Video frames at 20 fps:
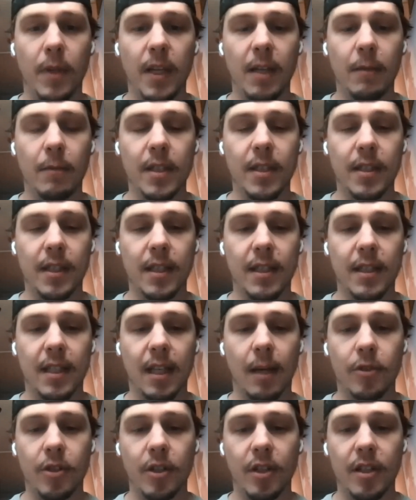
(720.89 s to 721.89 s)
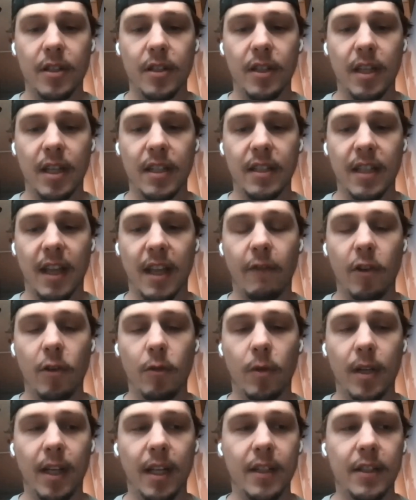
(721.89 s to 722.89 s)
big misconception is
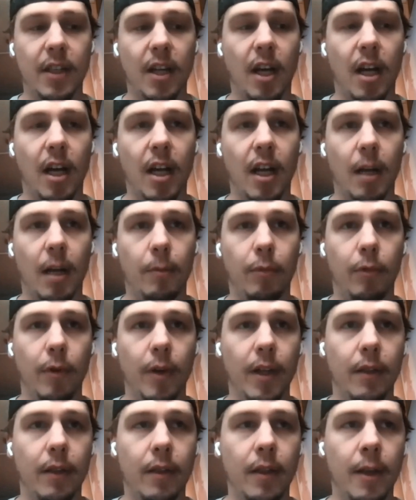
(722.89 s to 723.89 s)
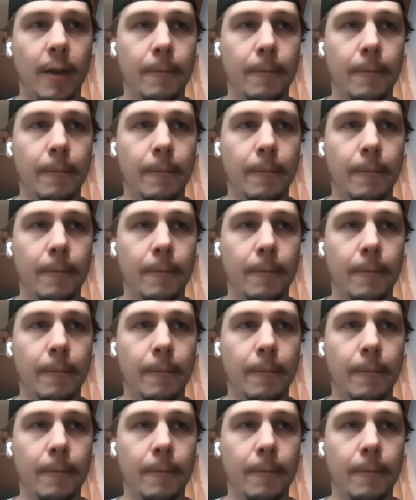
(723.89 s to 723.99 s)
everyone gets caught up with